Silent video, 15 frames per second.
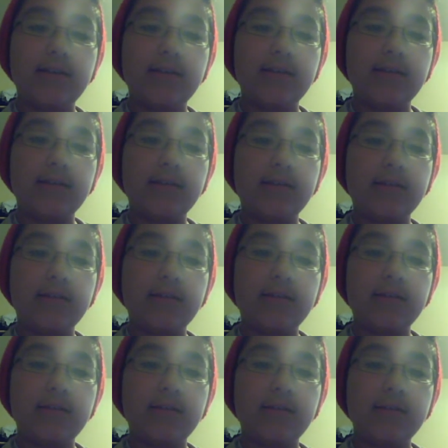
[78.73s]

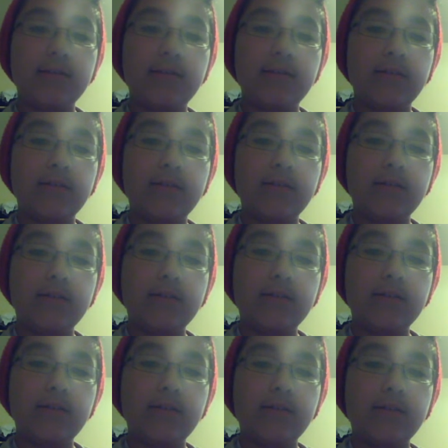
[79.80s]

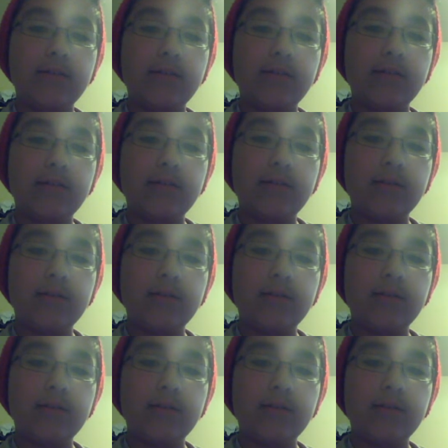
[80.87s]
Nothing is said.